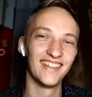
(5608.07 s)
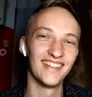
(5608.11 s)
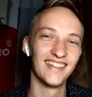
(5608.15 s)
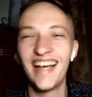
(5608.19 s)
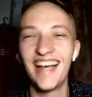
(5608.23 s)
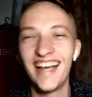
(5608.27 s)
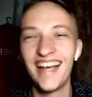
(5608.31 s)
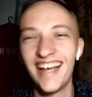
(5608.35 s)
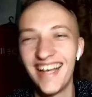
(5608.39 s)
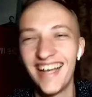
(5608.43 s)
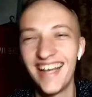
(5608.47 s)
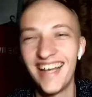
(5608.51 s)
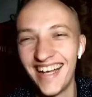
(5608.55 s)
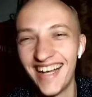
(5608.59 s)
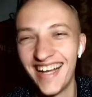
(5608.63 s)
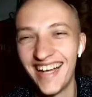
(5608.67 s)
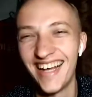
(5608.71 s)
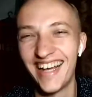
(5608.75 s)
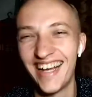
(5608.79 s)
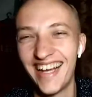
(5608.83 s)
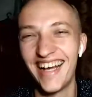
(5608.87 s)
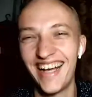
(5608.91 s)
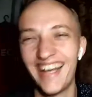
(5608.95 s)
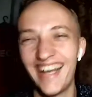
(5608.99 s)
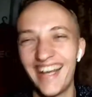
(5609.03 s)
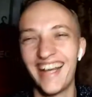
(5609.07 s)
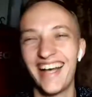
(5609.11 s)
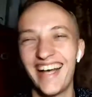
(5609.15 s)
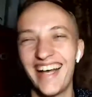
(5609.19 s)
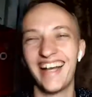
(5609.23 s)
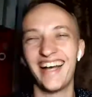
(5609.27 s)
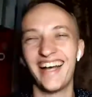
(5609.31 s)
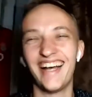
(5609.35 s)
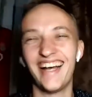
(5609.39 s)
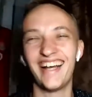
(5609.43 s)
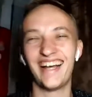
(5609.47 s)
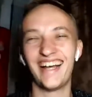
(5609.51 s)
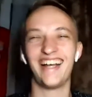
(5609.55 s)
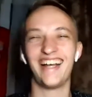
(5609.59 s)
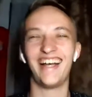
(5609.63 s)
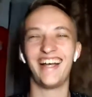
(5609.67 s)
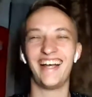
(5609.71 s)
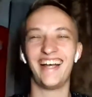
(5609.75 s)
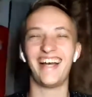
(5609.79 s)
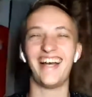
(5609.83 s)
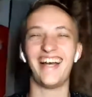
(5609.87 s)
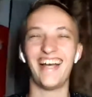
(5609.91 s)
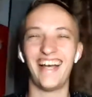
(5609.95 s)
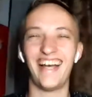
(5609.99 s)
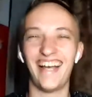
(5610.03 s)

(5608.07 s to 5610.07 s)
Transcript: my back to the camera. I